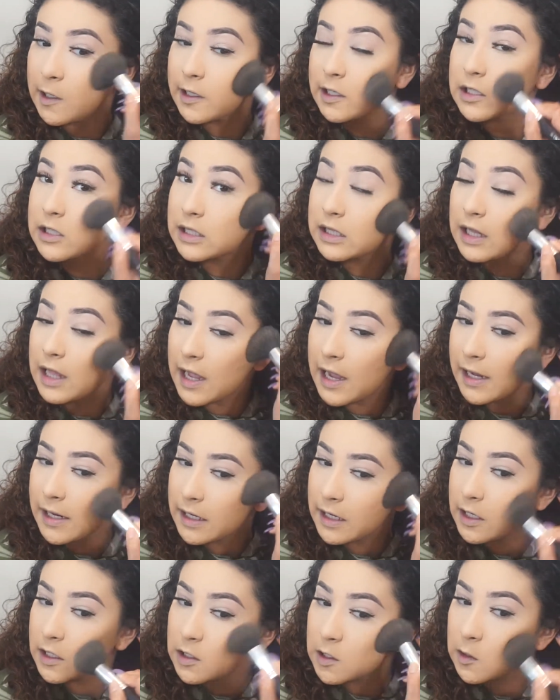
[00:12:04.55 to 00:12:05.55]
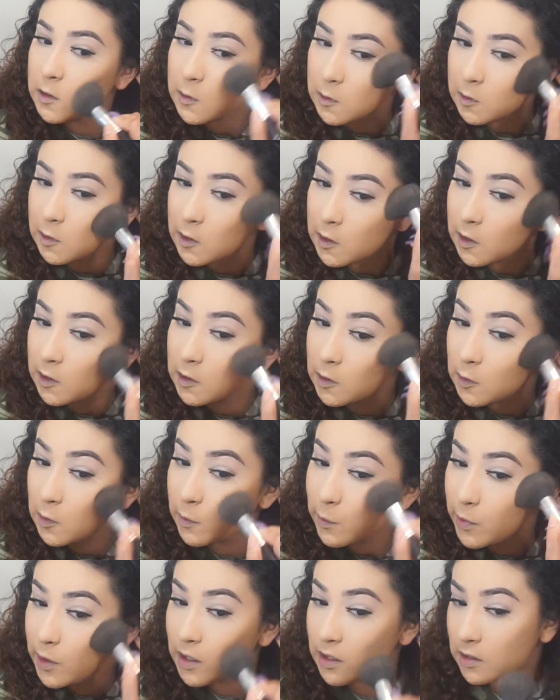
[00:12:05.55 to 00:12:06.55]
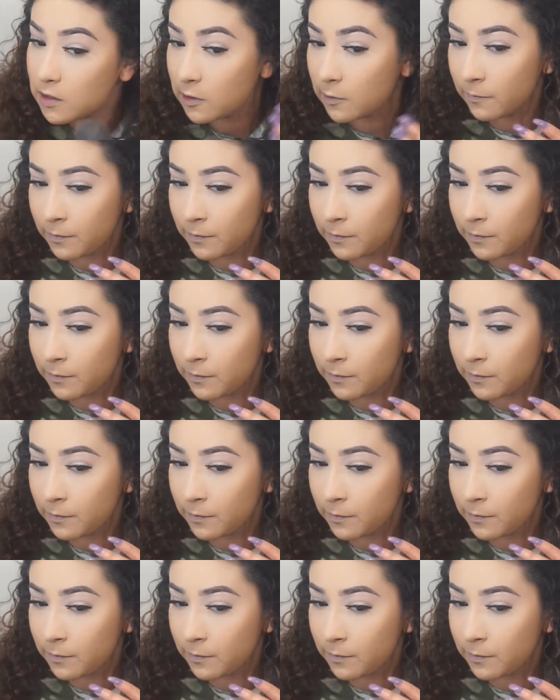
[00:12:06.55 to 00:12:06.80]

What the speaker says: slide, and it's going to look a little bit